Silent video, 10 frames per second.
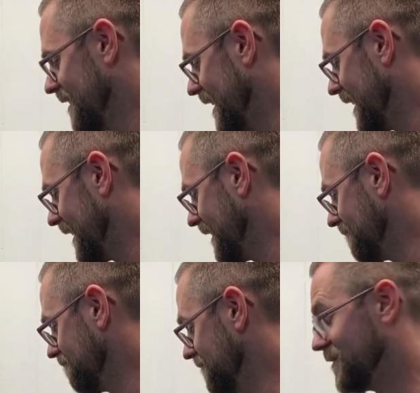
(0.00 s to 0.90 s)
I
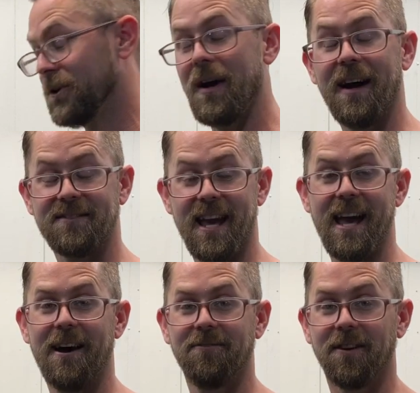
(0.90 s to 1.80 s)
do have to
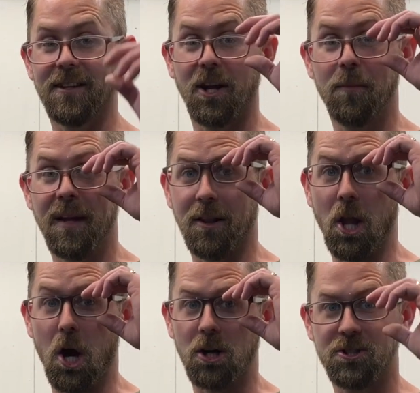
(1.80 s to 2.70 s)
have a little bit
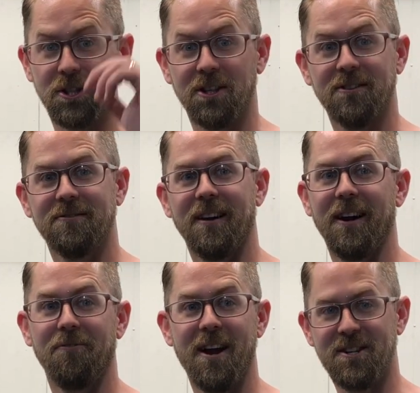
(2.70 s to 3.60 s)
larger
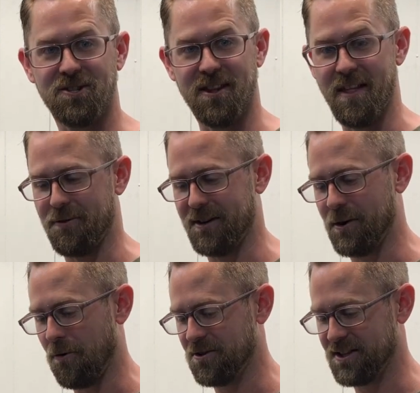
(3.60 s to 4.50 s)
wrench than that
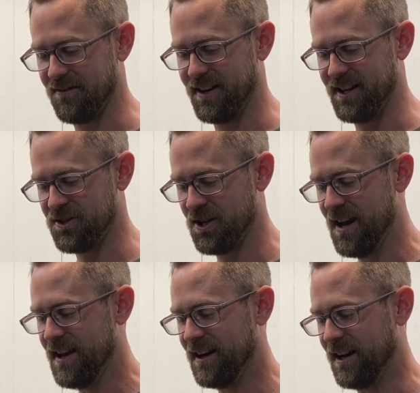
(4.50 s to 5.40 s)
3/4 of an inch.
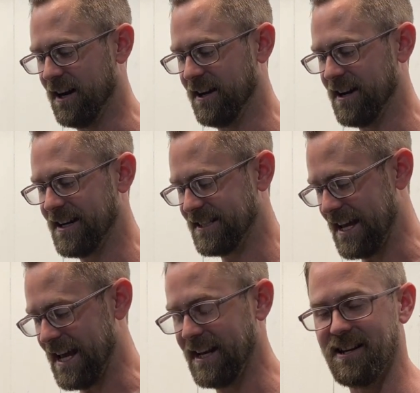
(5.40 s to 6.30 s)
A nice
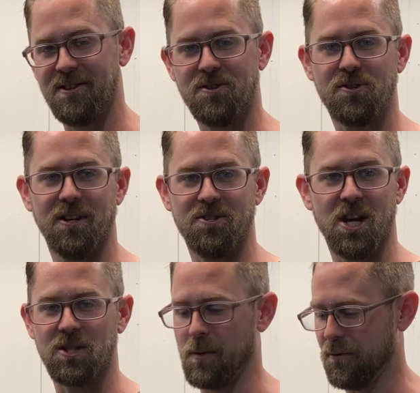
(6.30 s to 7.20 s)
8-inch
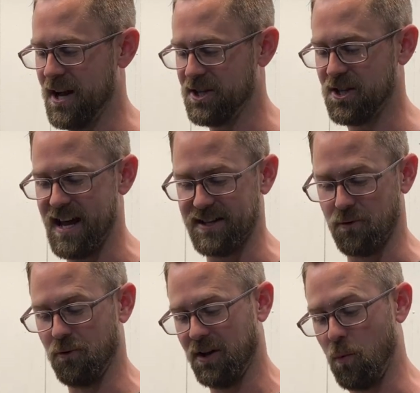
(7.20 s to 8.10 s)
adjustable wrench that has a
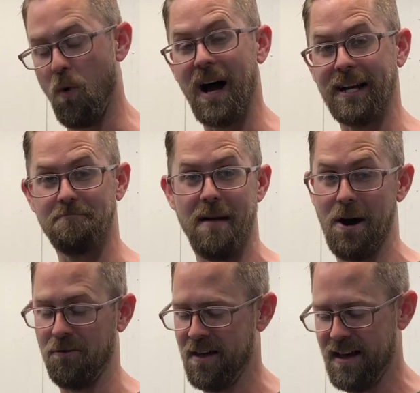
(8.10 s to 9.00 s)
really wide
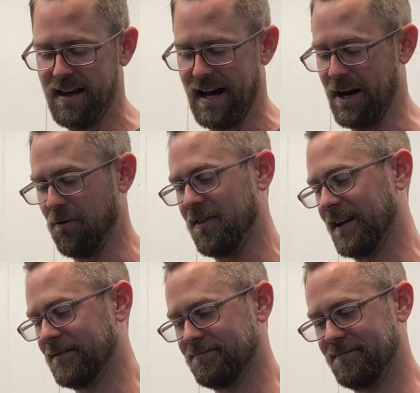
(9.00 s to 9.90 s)
mouth. I don't
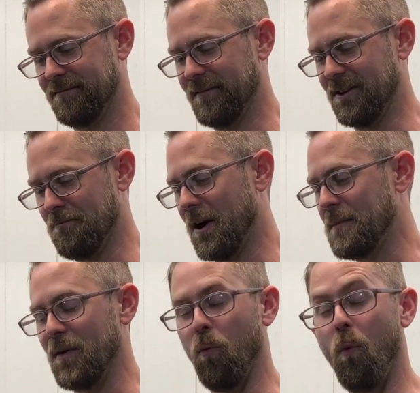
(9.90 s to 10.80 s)
think there might
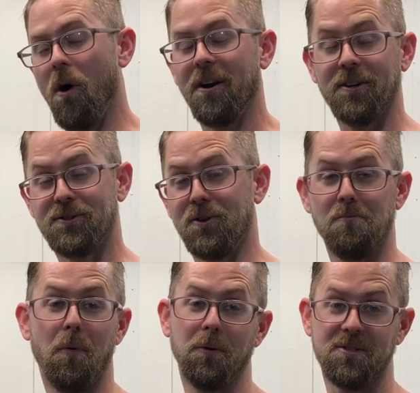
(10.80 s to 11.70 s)
be 1 or 2
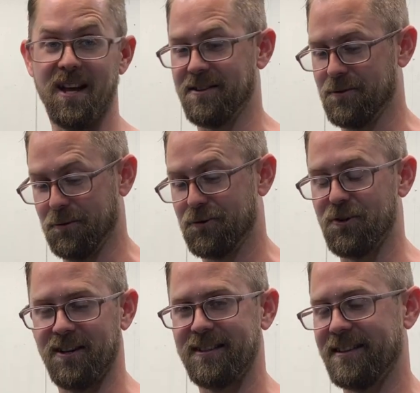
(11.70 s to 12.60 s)
bolts on this whole
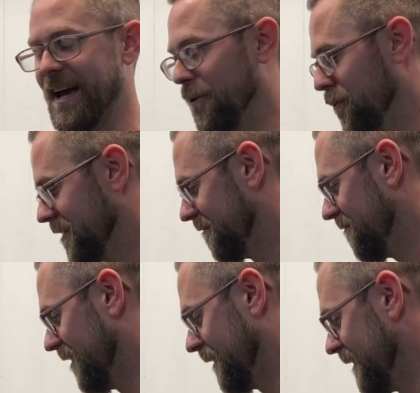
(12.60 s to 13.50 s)
truck that wouldn't
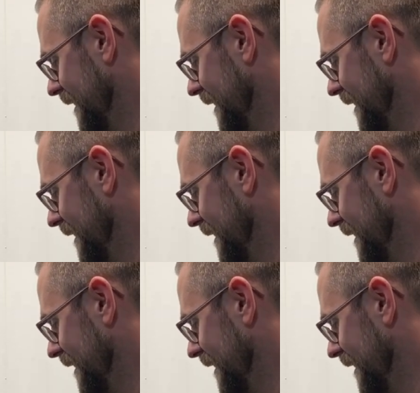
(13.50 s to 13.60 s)
fit.